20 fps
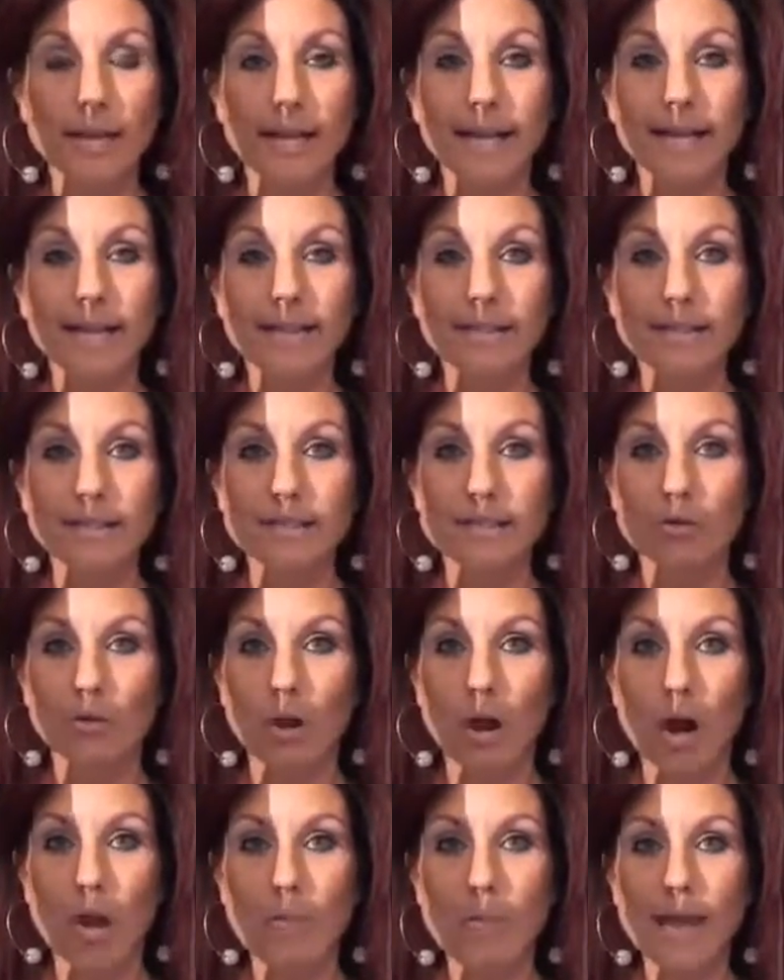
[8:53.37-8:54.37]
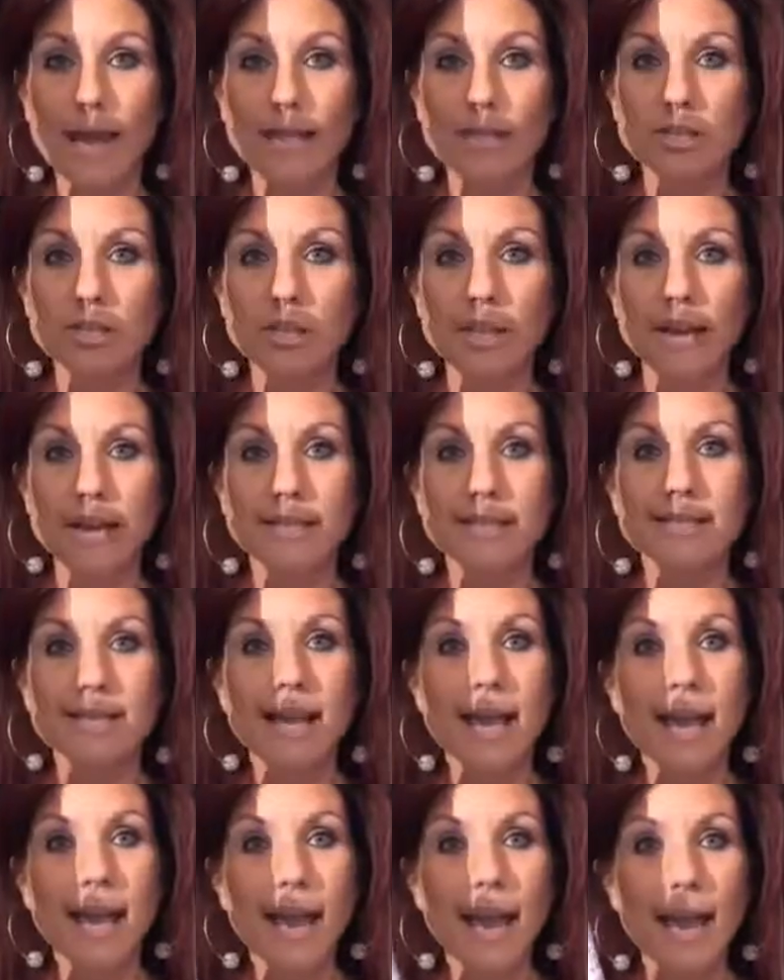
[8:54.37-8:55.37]
Again, these are all matte shades,
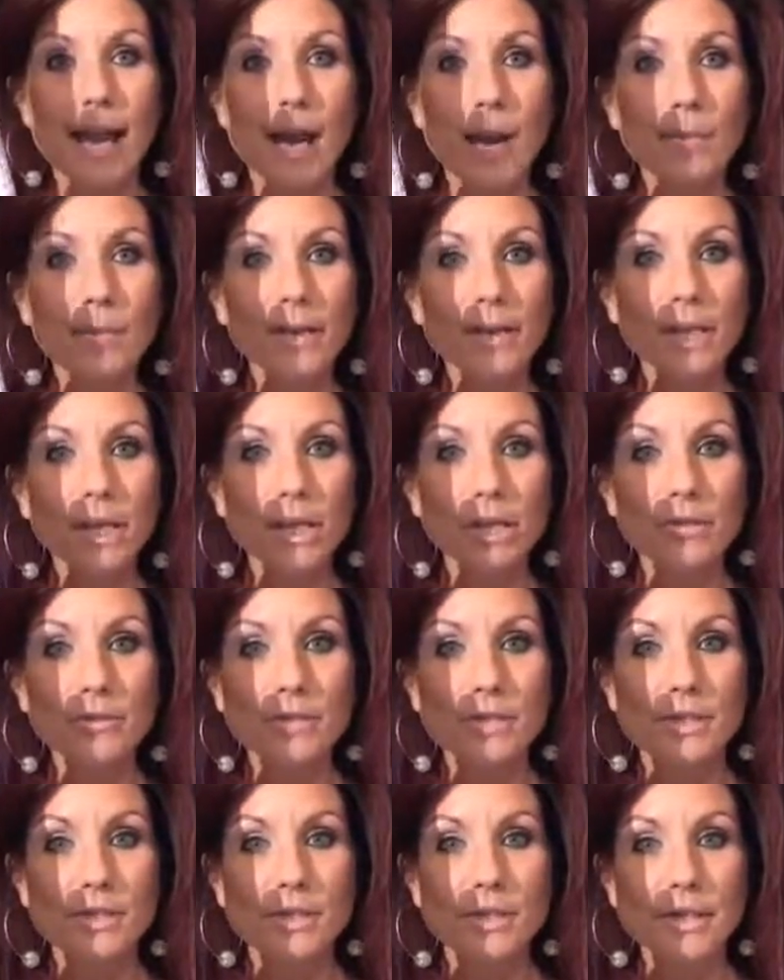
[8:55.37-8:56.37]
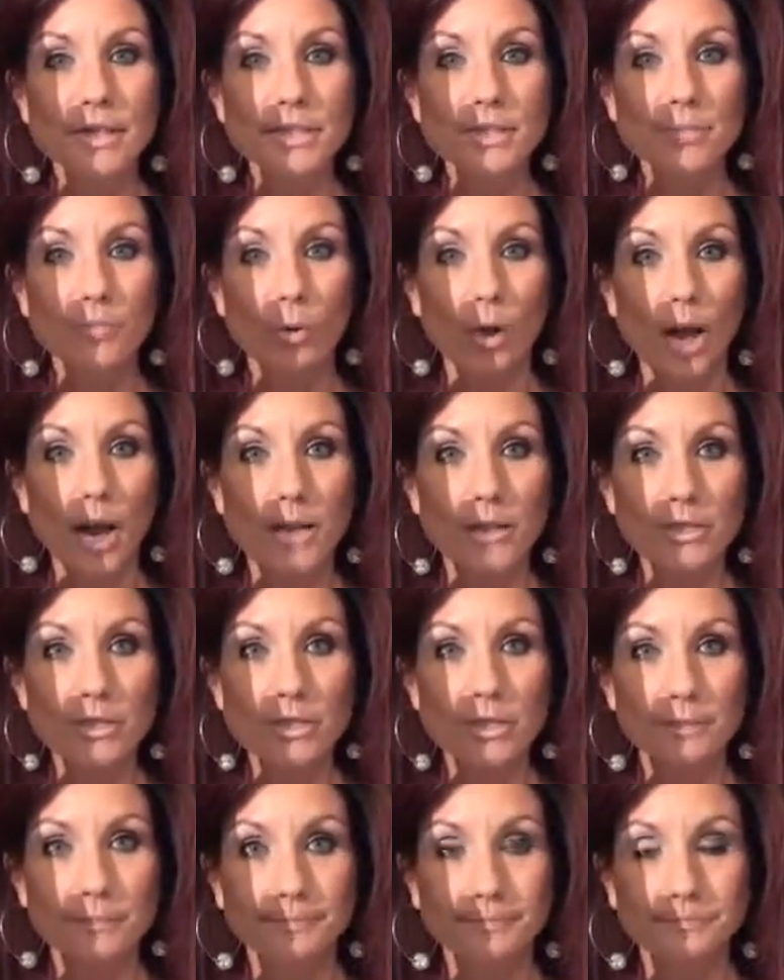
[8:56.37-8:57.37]
and I'm going to use this
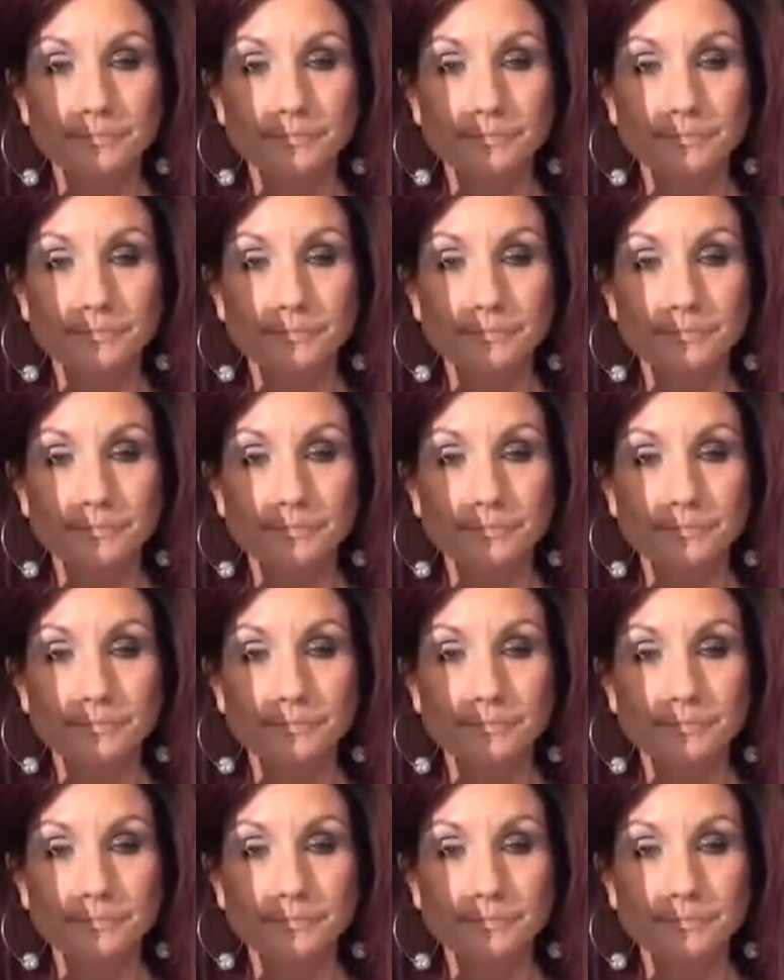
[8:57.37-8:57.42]
brush.